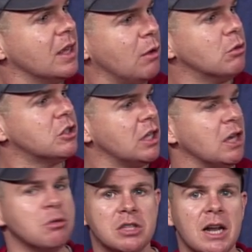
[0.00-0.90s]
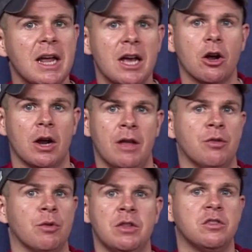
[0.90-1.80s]
He was that anchor, and the
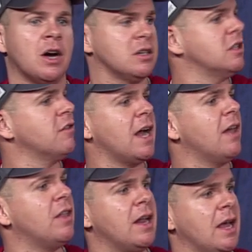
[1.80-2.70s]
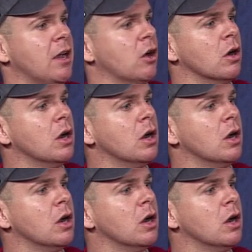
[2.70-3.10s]
Red Sox never had that anchor.